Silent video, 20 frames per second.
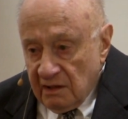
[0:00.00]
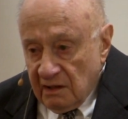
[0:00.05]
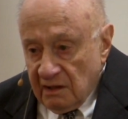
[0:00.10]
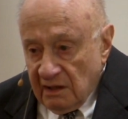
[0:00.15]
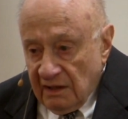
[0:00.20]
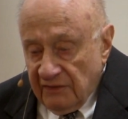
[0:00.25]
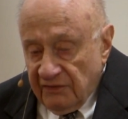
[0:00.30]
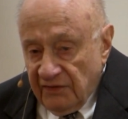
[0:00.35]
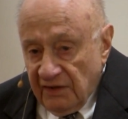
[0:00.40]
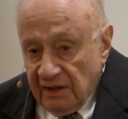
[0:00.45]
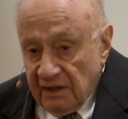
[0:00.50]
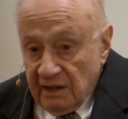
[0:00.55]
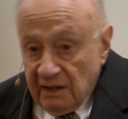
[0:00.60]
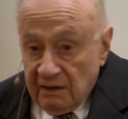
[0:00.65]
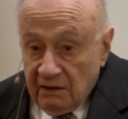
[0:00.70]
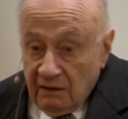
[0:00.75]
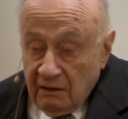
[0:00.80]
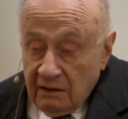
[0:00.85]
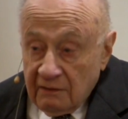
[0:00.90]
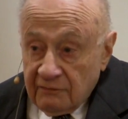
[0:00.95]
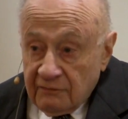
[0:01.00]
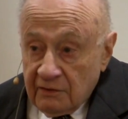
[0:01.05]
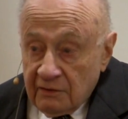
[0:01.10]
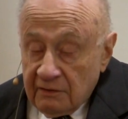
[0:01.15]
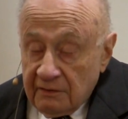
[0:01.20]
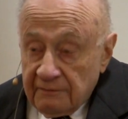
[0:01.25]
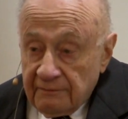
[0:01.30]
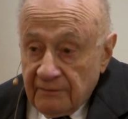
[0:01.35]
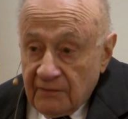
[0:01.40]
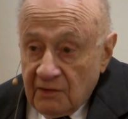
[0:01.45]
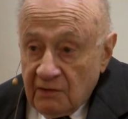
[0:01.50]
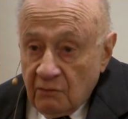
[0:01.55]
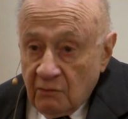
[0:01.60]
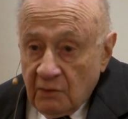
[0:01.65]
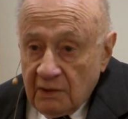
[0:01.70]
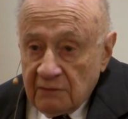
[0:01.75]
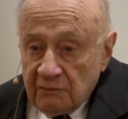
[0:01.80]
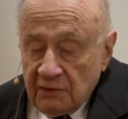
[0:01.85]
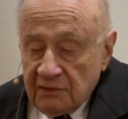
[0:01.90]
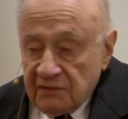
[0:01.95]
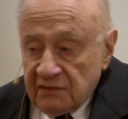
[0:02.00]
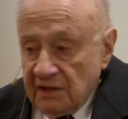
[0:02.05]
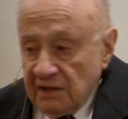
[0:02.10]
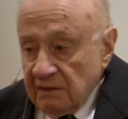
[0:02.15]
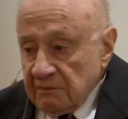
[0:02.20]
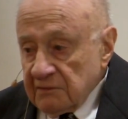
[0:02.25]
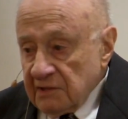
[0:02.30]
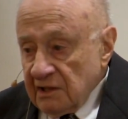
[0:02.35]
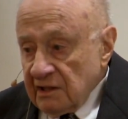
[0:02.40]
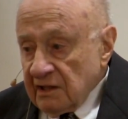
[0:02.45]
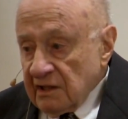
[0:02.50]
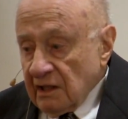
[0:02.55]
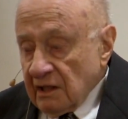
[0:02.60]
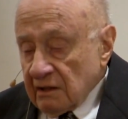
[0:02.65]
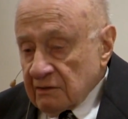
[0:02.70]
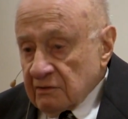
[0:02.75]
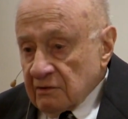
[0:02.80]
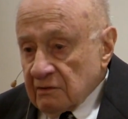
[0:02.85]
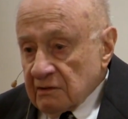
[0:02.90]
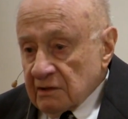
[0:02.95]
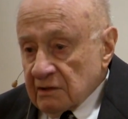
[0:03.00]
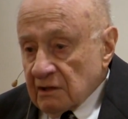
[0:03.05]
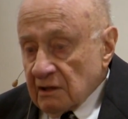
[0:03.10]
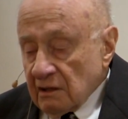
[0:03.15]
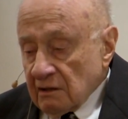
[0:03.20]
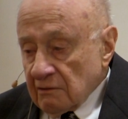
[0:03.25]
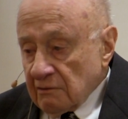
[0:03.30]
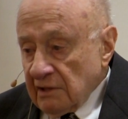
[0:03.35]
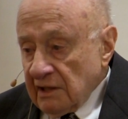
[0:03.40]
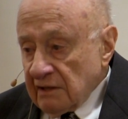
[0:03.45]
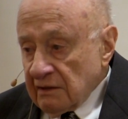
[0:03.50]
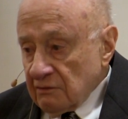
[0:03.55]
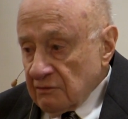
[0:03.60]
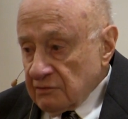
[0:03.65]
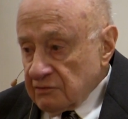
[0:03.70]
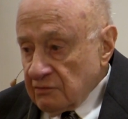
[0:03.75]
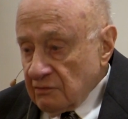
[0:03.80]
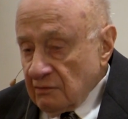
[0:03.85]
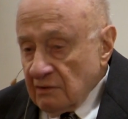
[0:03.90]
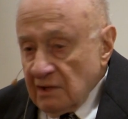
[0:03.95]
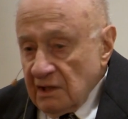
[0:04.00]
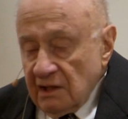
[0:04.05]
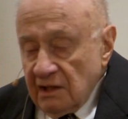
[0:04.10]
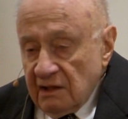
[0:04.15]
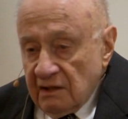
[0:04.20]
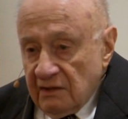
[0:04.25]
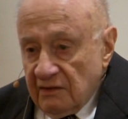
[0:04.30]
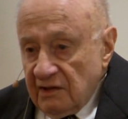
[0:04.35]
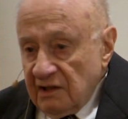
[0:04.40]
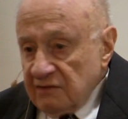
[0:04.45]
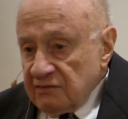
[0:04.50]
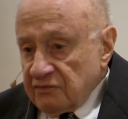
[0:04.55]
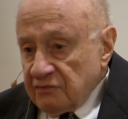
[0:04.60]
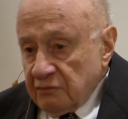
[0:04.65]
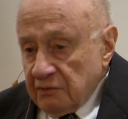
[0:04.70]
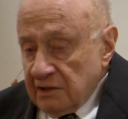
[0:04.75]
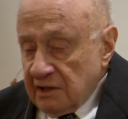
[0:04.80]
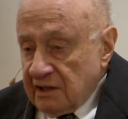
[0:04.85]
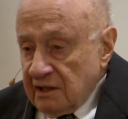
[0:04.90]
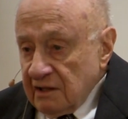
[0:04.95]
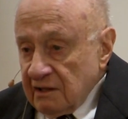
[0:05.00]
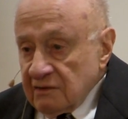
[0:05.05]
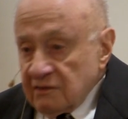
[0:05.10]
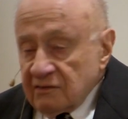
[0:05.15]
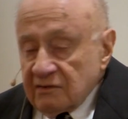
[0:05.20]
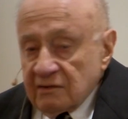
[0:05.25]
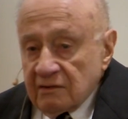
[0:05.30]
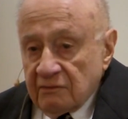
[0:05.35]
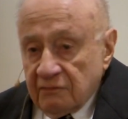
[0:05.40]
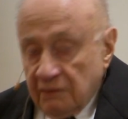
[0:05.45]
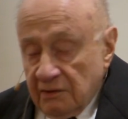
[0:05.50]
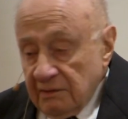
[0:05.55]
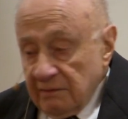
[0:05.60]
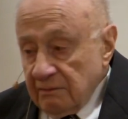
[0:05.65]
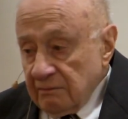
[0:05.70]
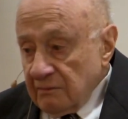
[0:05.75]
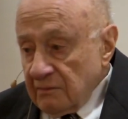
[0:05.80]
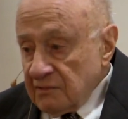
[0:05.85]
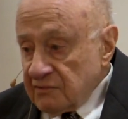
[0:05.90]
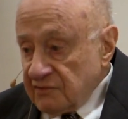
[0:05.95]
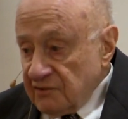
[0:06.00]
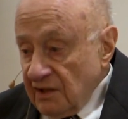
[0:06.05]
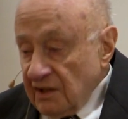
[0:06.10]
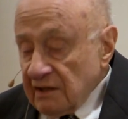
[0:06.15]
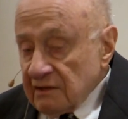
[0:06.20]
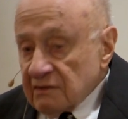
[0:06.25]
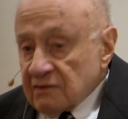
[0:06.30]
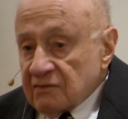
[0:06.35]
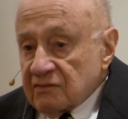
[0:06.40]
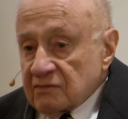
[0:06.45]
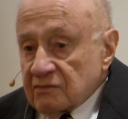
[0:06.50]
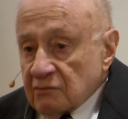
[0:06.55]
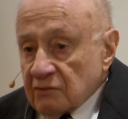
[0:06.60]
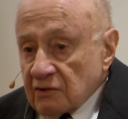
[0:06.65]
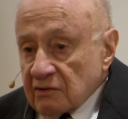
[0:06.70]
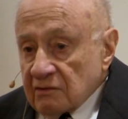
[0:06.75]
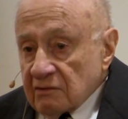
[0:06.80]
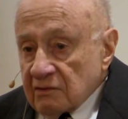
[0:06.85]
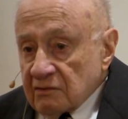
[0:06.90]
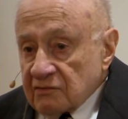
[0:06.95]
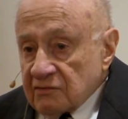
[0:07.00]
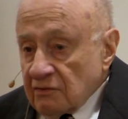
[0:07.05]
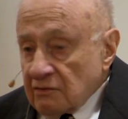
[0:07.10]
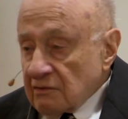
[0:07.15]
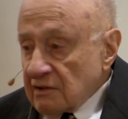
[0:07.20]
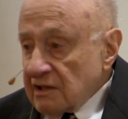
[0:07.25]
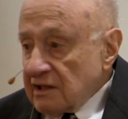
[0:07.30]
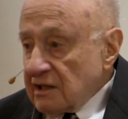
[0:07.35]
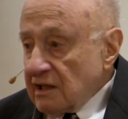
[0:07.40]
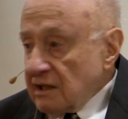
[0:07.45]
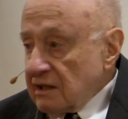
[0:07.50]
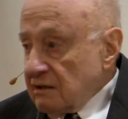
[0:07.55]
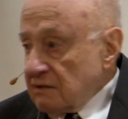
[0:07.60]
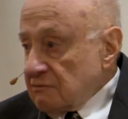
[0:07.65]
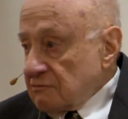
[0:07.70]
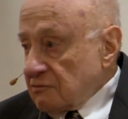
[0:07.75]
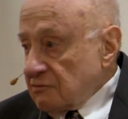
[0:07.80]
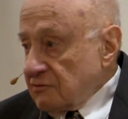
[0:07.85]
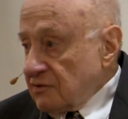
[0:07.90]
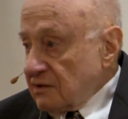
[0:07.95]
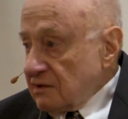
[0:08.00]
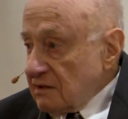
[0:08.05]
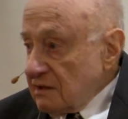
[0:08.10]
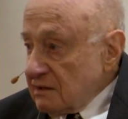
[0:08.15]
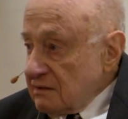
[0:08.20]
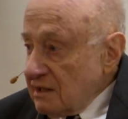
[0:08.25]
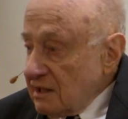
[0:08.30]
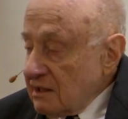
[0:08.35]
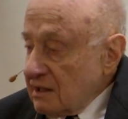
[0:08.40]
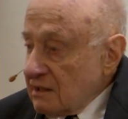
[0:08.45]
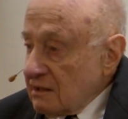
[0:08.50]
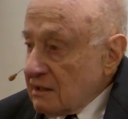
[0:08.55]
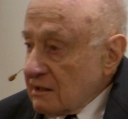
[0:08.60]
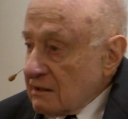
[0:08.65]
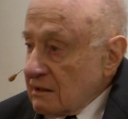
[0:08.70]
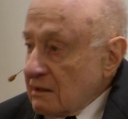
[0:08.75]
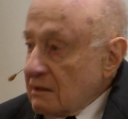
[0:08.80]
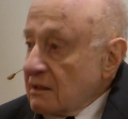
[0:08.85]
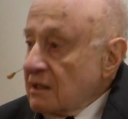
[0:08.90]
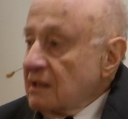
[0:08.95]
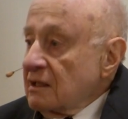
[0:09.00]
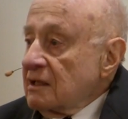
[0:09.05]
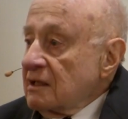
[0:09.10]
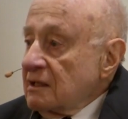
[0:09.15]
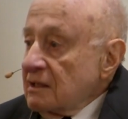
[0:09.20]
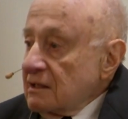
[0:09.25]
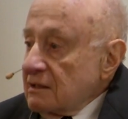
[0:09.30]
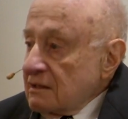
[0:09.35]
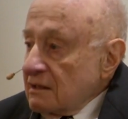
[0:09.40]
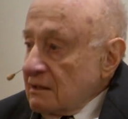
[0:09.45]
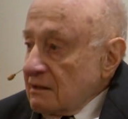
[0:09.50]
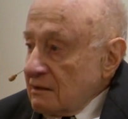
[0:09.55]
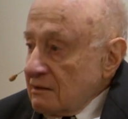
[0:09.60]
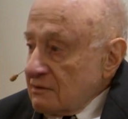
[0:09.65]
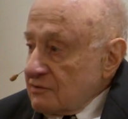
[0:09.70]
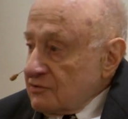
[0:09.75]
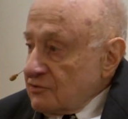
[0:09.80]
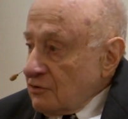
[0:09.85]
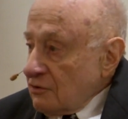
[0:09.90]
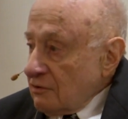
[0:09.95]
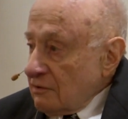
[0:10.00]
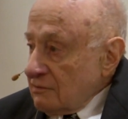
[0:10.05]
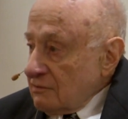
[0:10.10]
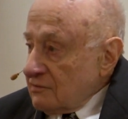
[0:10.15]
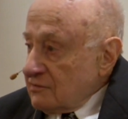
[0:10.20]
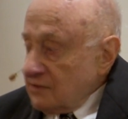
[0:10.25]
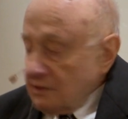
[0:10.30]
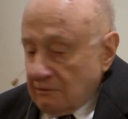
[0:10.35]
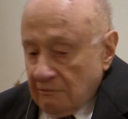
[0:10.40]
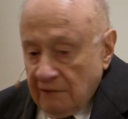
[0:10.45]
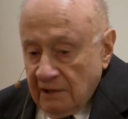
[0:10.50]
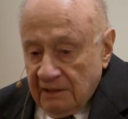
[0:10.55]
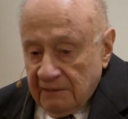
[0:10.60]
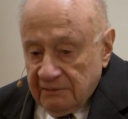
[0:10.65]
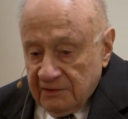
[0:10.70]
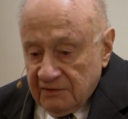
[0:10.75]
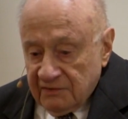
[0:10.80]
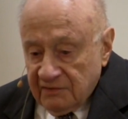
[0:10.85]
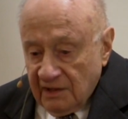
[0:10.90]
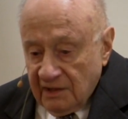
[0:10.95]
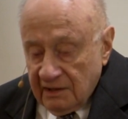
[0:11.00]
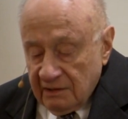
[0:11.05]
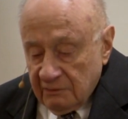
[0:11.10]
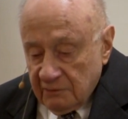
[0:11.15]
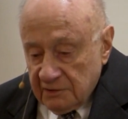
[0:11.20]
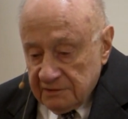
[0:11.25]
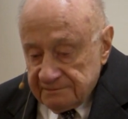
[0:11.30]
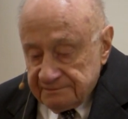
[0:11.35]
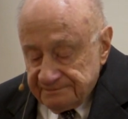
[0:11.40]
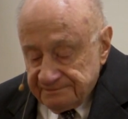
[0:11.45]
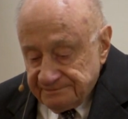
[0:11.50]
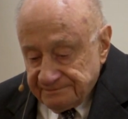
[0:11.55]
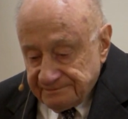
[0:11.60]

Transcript: I think, at Harvard. One was an MD doctor in Colorado. So these three kids, three sons, were certainly not interested in a dinky little uh, store in Cedar Rapids, Iowa.